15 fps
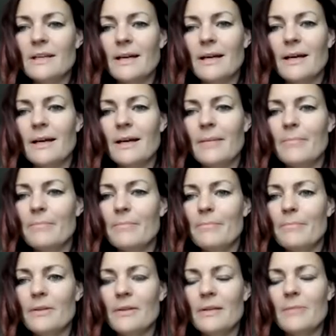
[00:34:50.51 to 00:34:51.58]
I'm
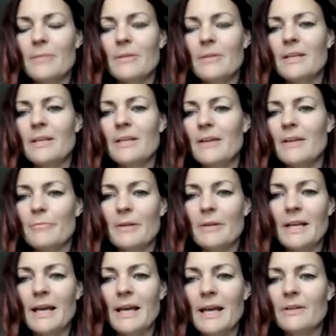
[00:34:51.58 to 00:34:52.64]
part of the community. I've been
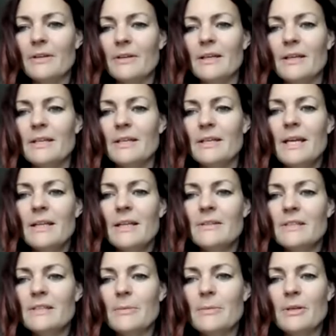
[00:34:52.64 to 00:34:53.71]
an advocate in
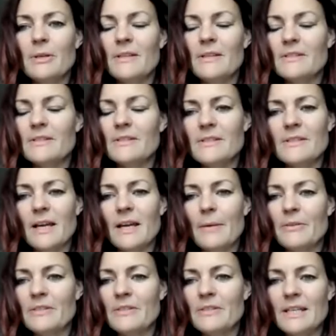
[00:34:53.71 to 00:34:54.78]
this community since I
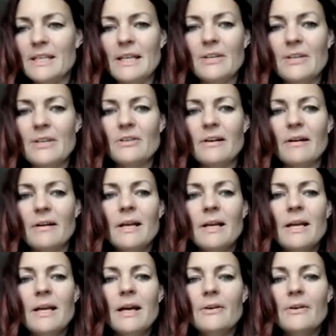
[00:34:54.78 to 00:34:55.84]
was a teenager
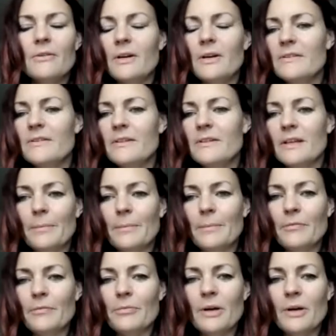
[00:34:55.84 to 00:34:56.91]
across a couple
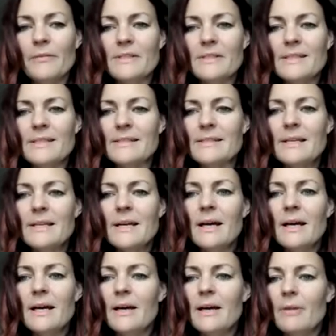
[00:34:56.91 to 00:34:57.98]
of provinces.
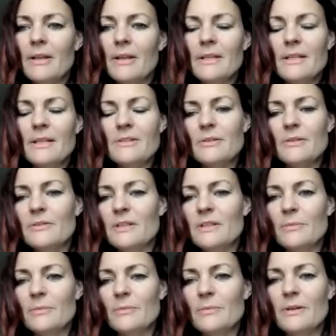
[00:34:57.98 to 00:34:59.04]
I run the Institute for
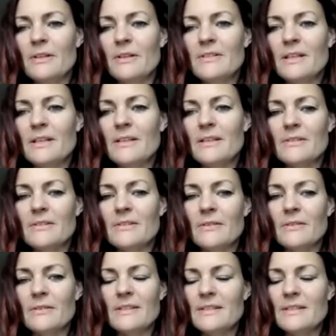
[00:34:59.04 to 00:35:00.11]
Sexual Minority Studies and
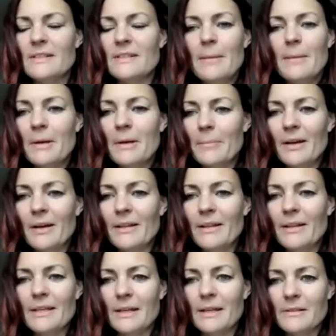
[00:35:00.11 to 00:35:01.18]
Services, but I'm
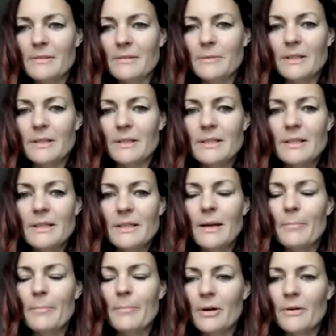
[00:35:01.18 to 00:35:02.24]
not the expert.
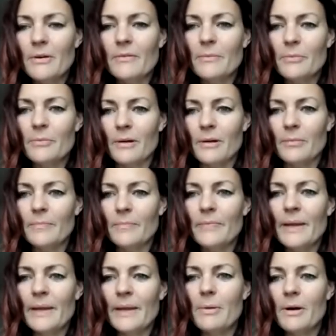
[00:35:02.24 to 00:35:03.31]
I'm part of the problem.
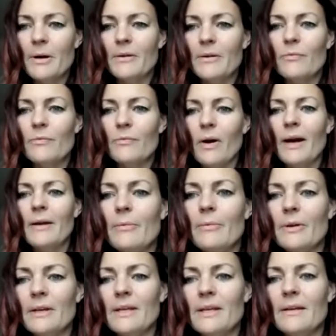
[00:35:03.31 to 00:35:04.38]
I'm part of why
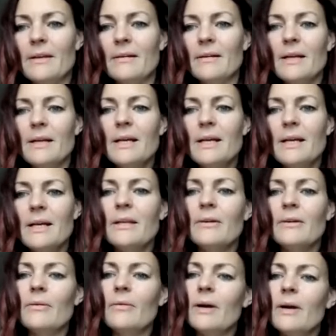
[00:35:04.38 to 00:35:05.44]
here, you
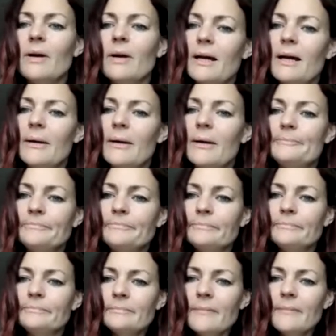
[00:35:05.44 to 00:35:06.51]
know,
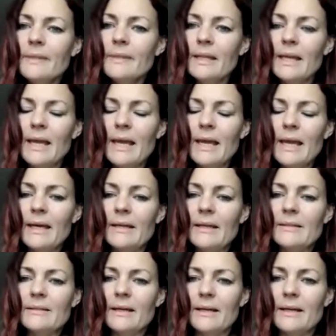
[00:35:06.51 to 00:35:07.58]

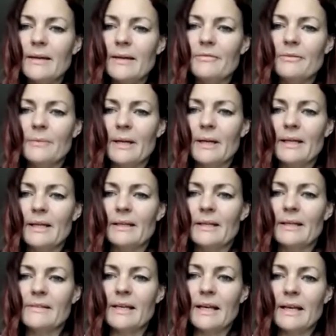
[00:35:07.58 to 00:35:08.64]
and I have to
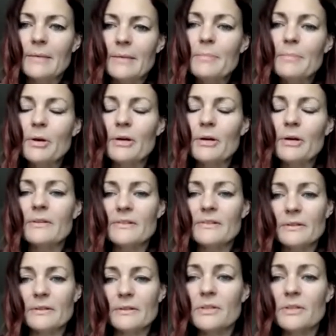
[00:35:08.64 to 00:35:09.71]
recognize that I can be part of the
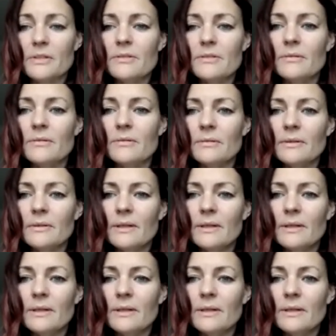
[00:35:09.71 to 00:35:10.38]
solution too.